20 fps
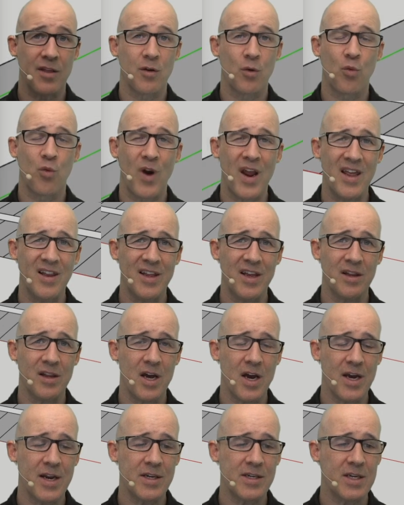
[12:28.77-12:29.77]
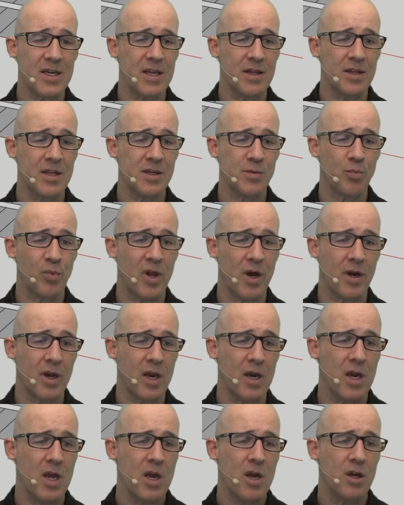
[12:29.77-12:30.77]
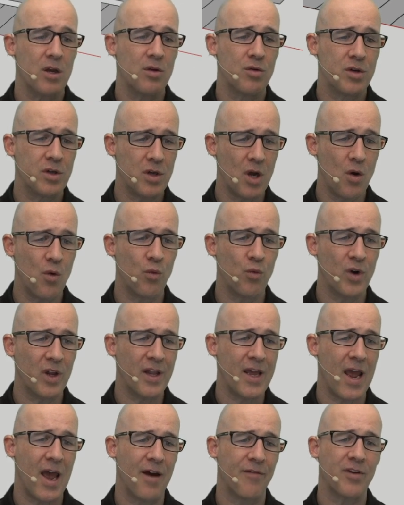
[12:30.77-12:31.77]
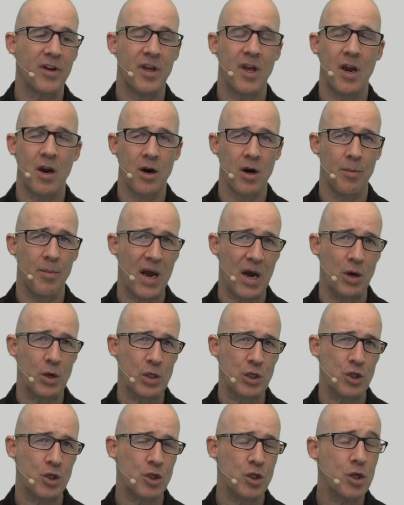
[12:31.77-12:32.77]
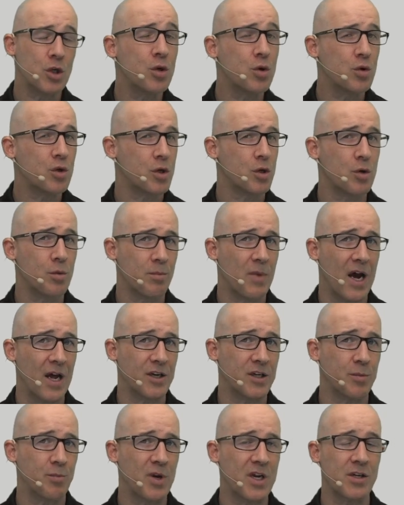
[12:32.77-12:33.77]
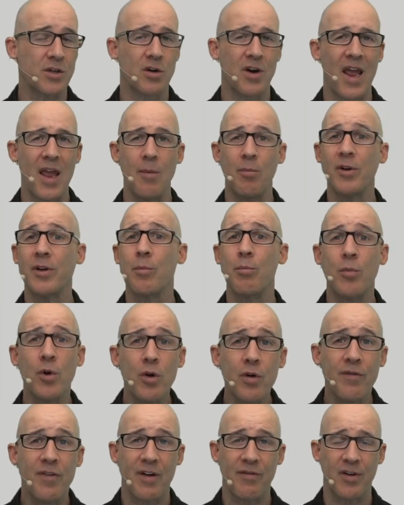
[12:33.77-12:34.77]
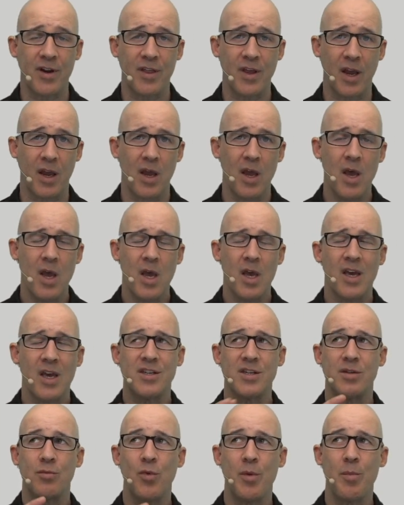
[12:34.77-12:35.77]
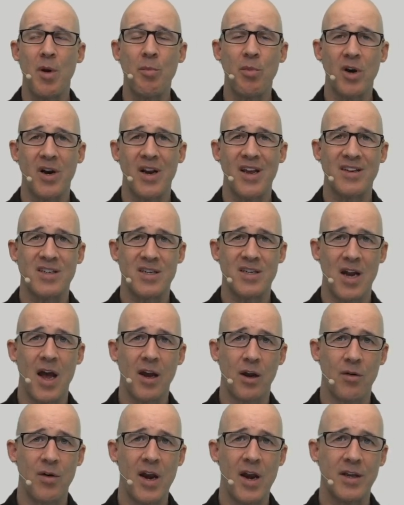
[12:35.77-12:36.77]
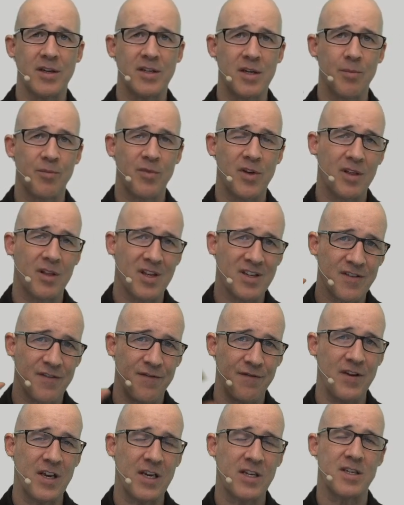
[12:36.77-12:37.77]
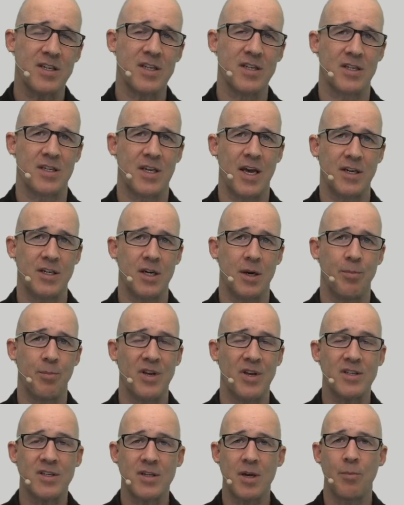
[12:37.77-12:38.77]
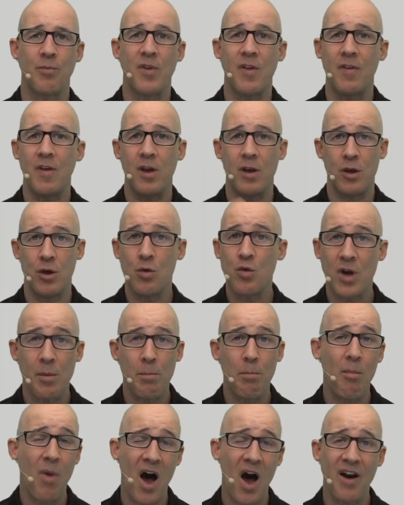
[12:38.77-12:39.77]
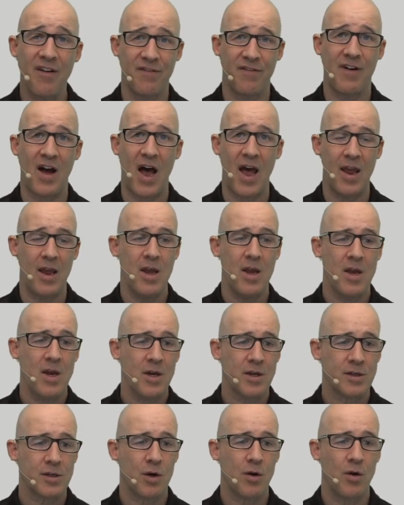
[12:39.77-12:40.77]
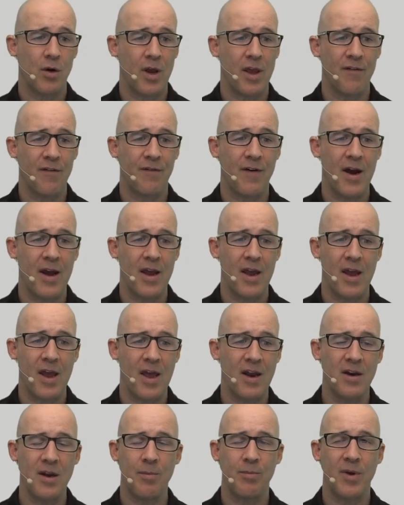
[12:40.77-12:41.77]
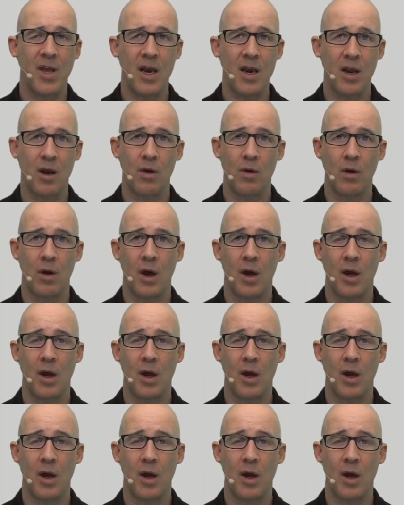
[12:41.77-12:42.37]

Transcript: the railing lines in this plugin, you don't really have to care about too much, because you're able to move everything. Remember, it's not creating something that's fixed in SketchUp. It's something that you can modify. So if I end up getting